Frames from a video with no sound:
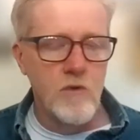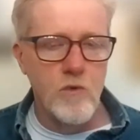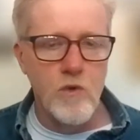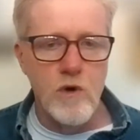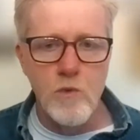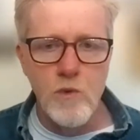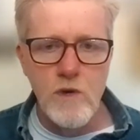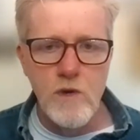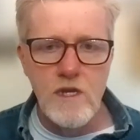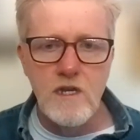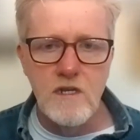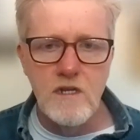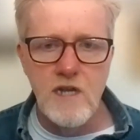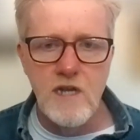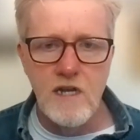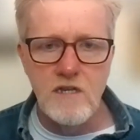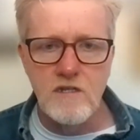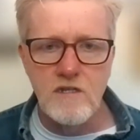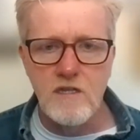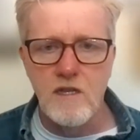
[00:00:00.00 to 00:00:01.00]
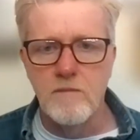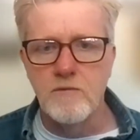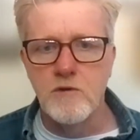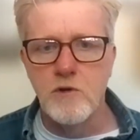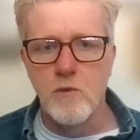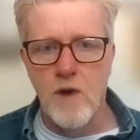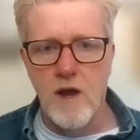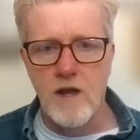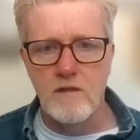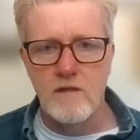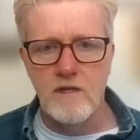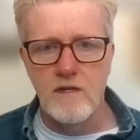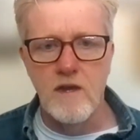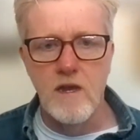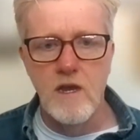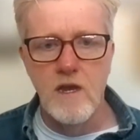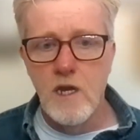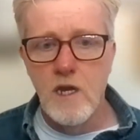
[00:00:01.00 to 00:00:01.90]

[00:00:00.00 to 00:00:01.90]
where we can touch them directly.